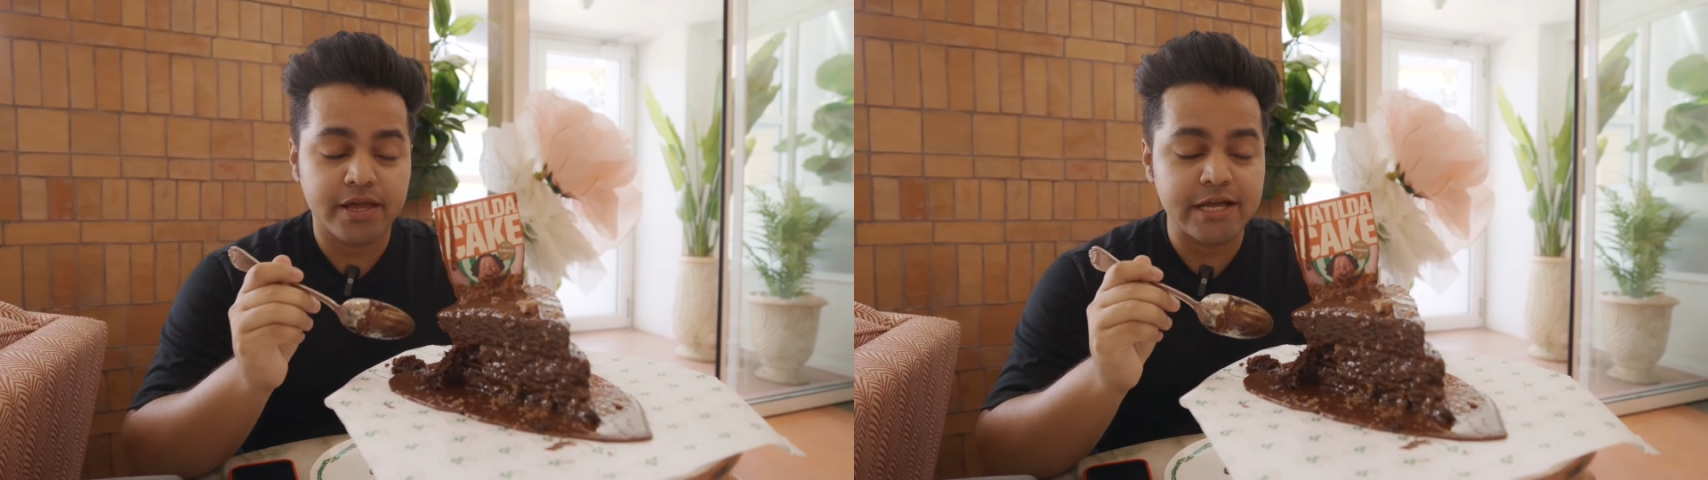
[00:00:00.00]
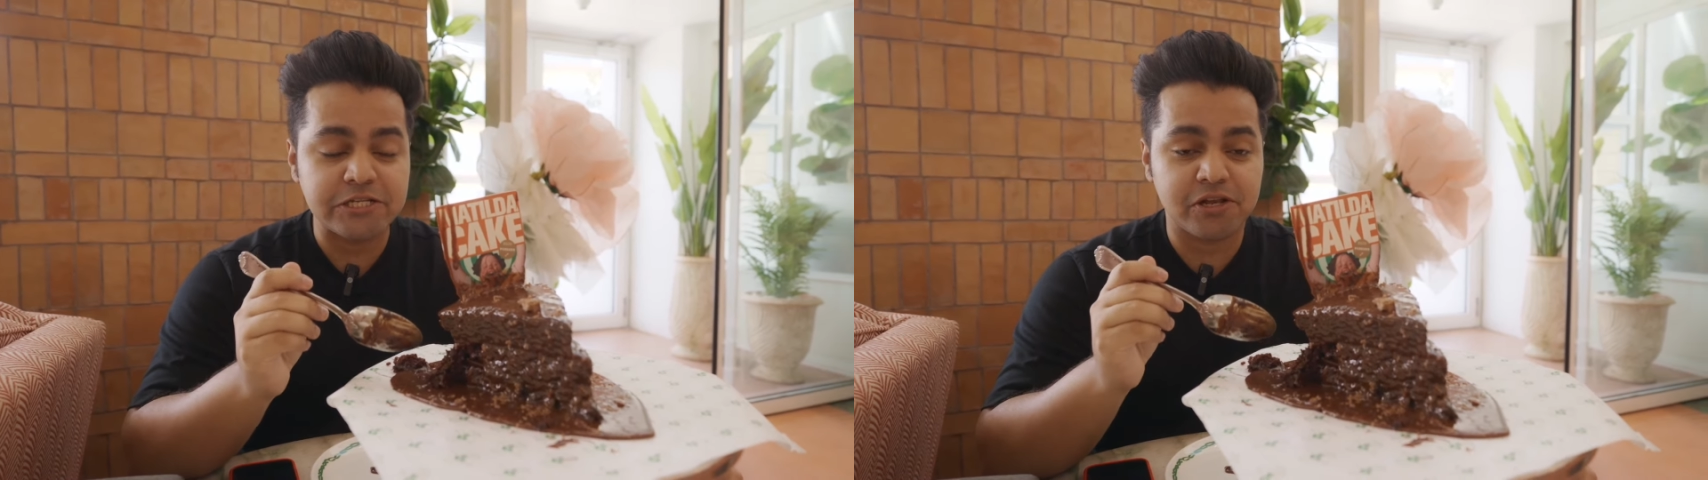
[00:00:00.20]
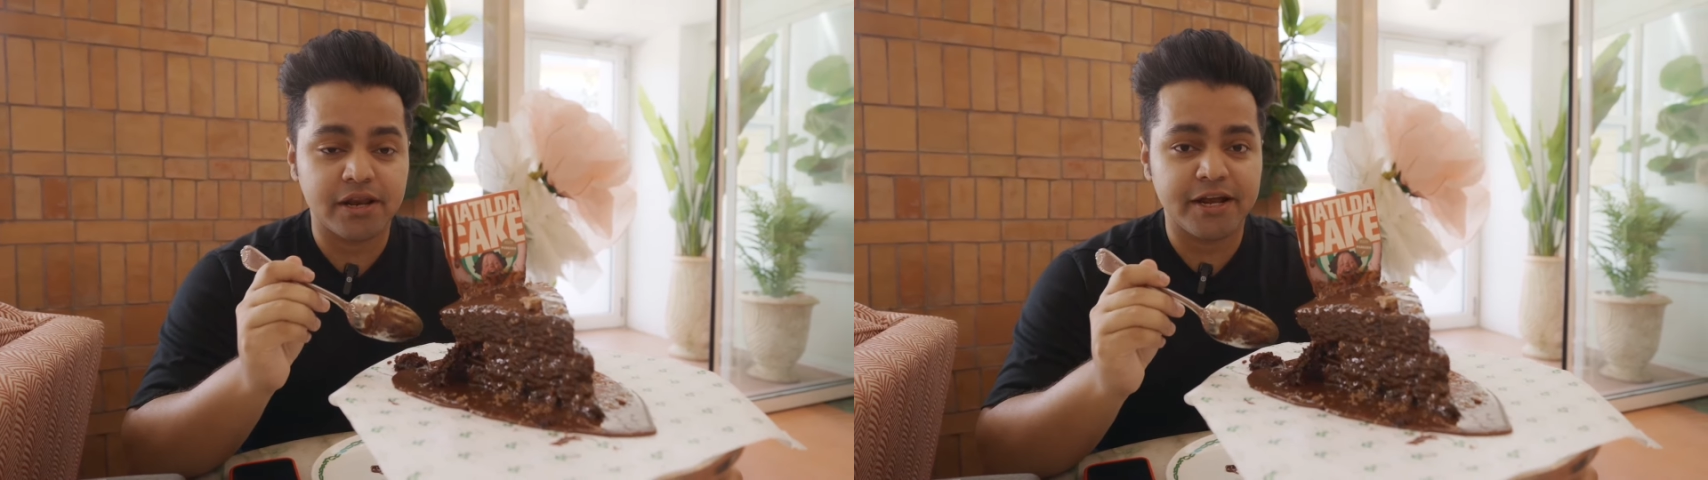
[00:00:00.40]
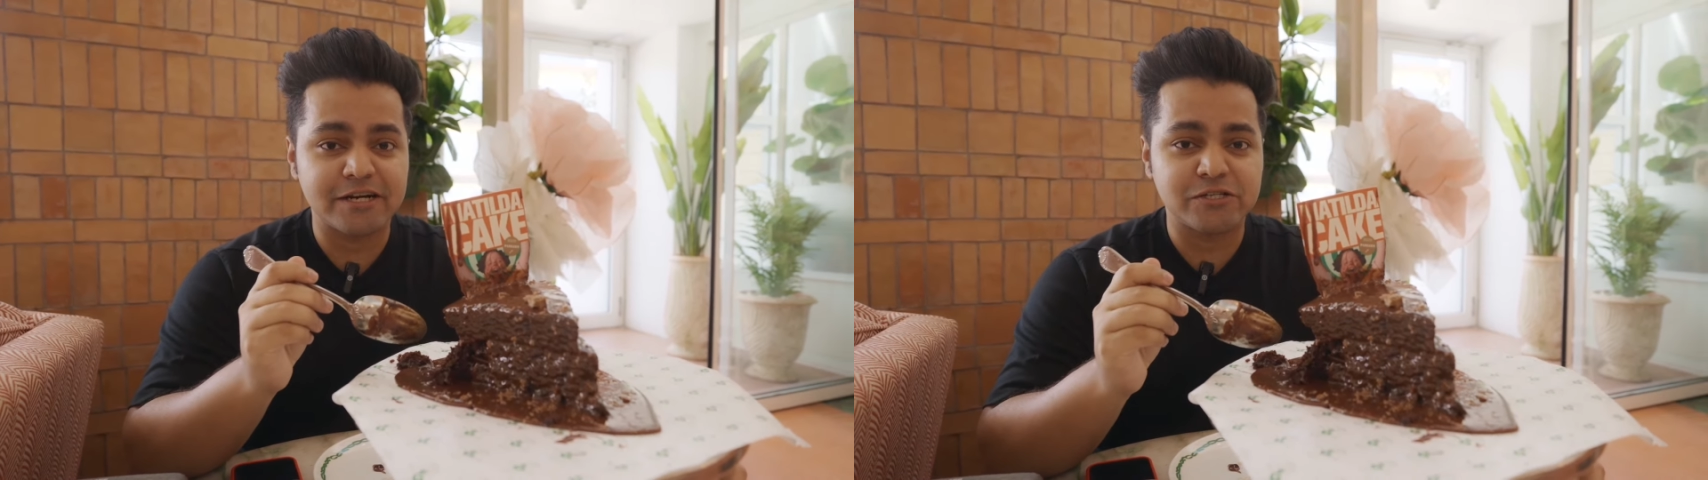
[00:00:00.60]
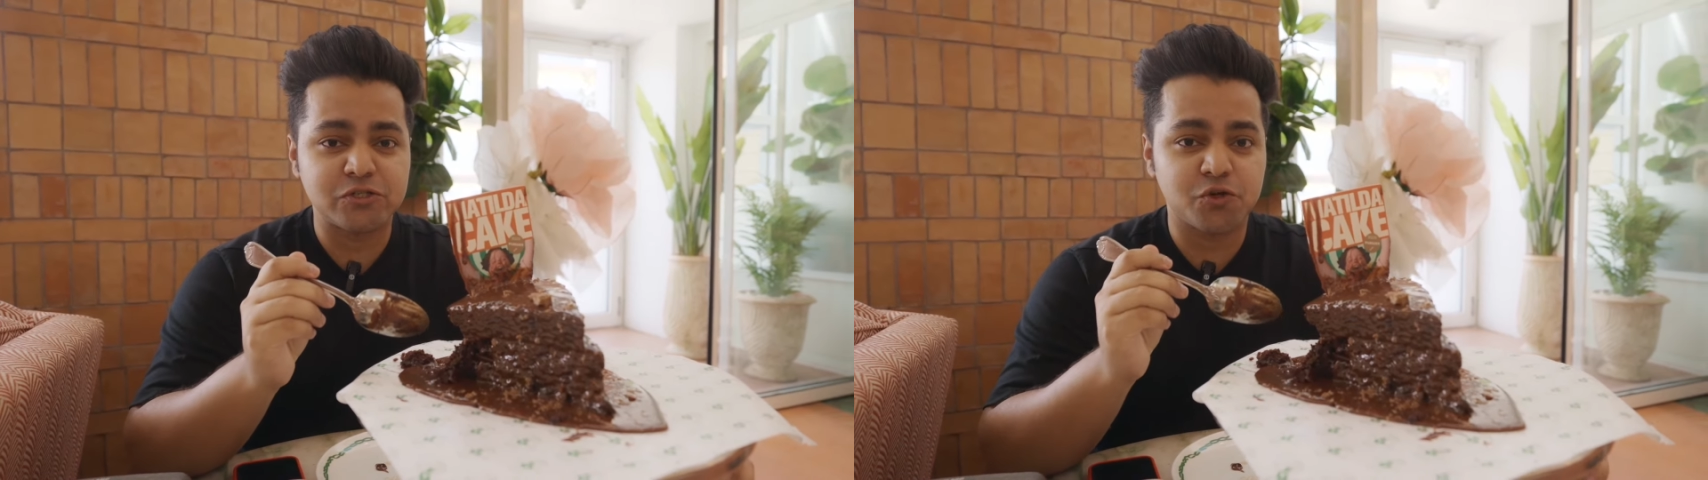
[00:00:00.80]
Each
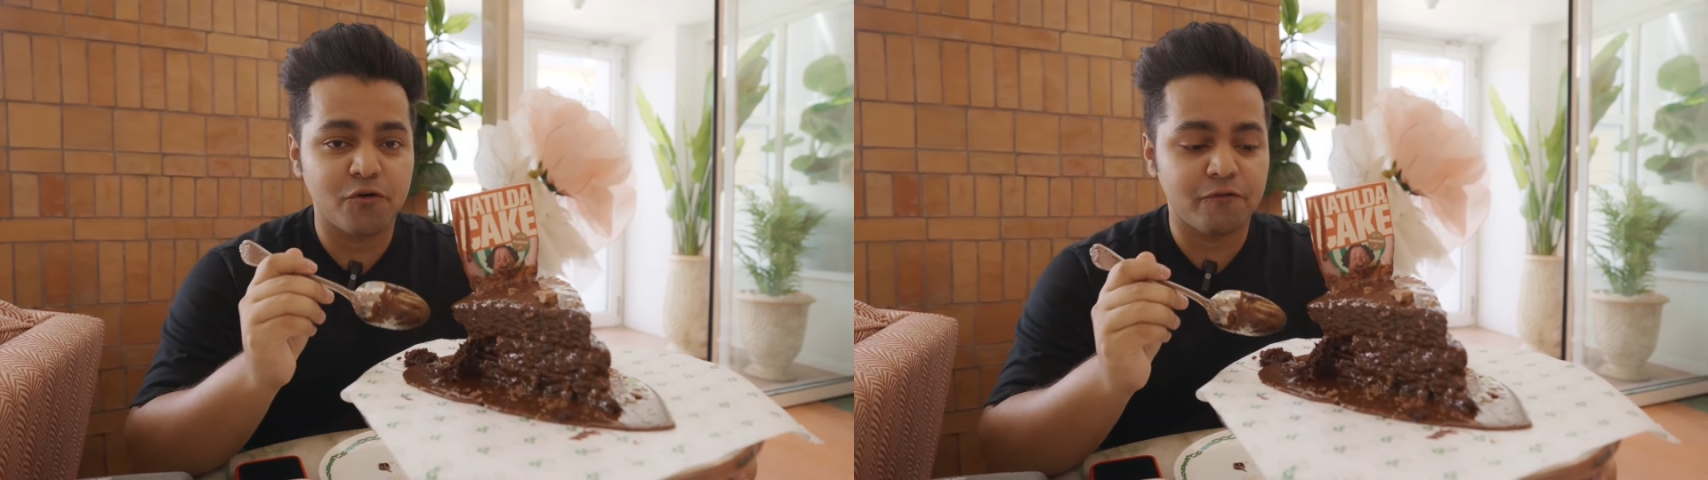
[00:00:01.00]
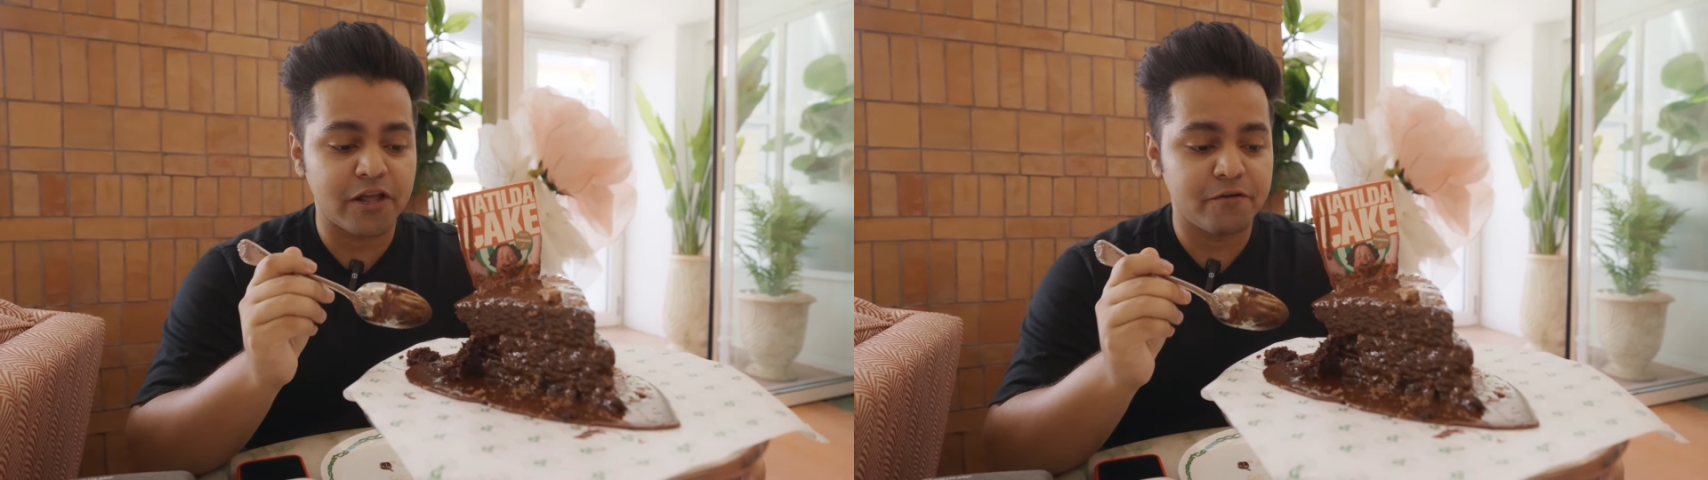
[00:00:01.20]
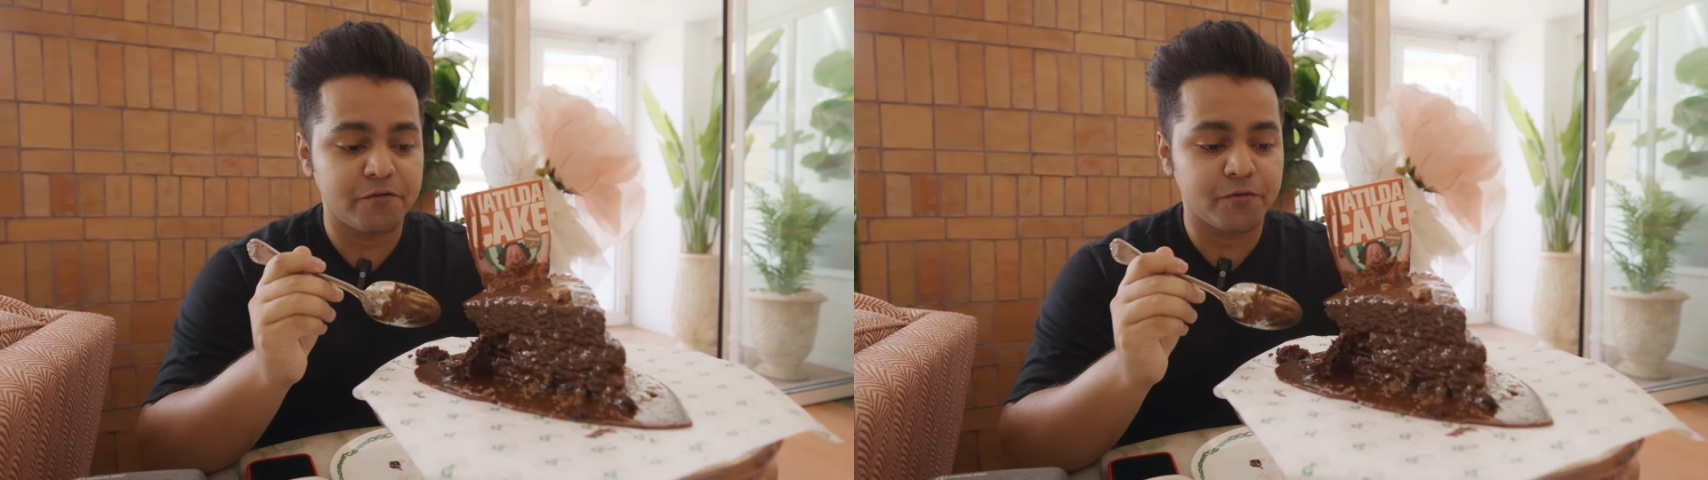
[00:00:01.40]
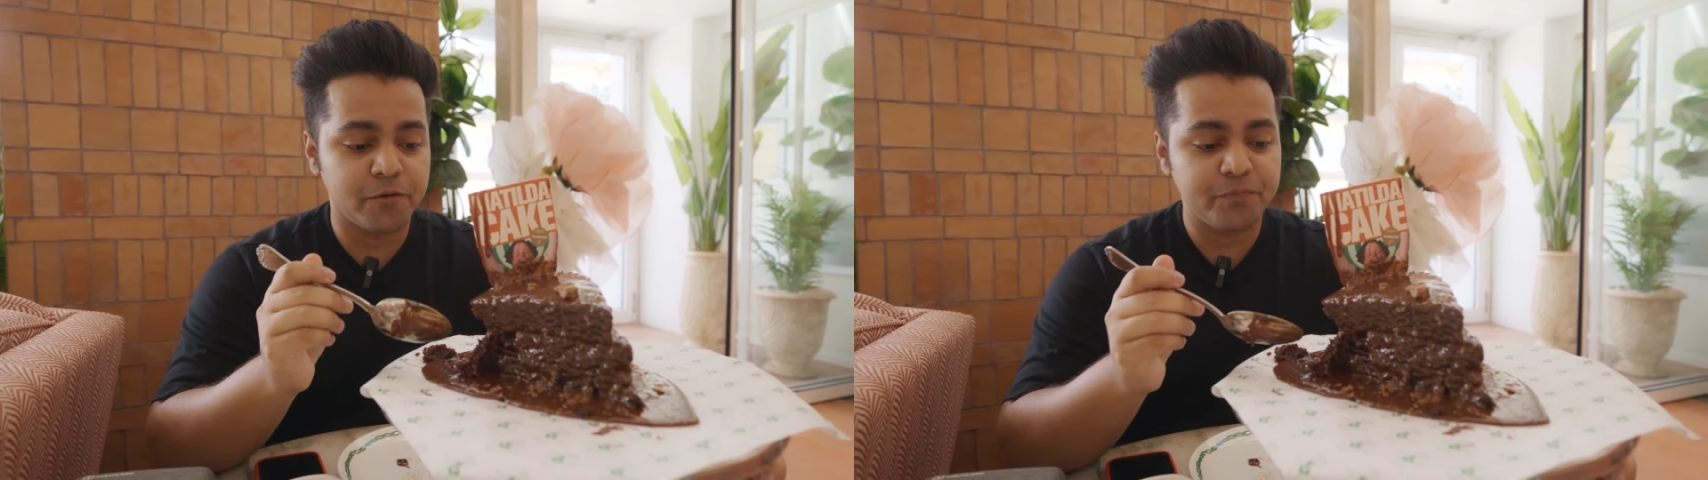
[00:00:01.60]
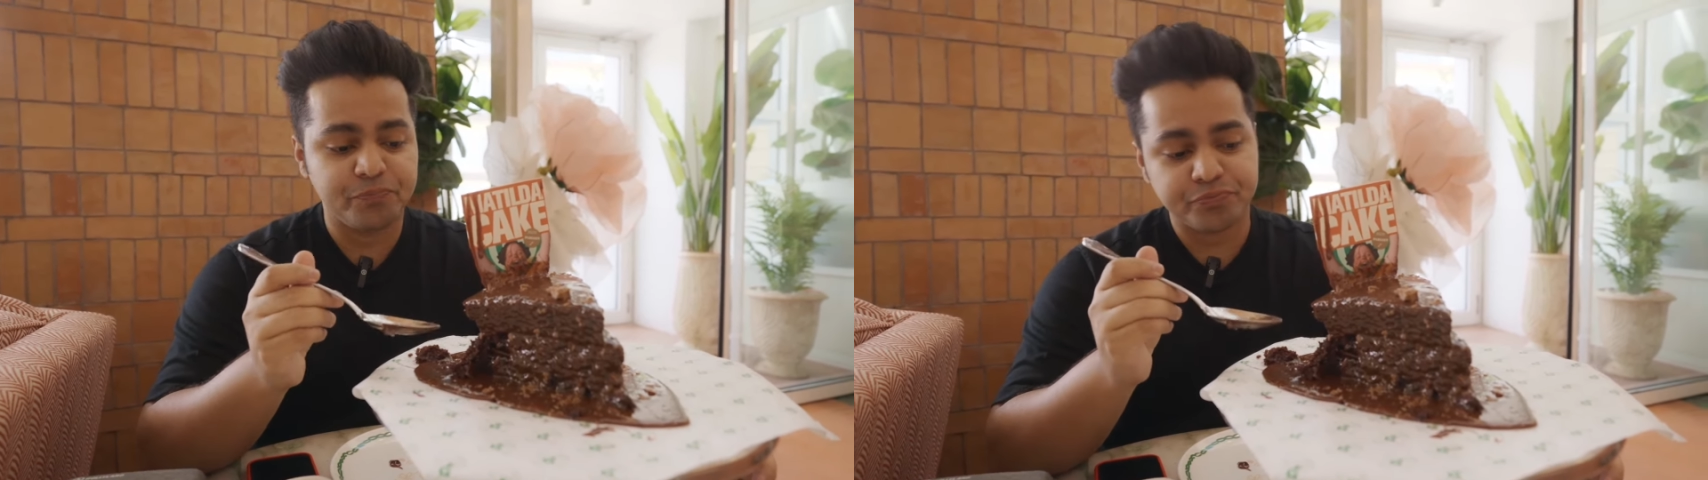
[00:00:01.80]
layer is so flavorful.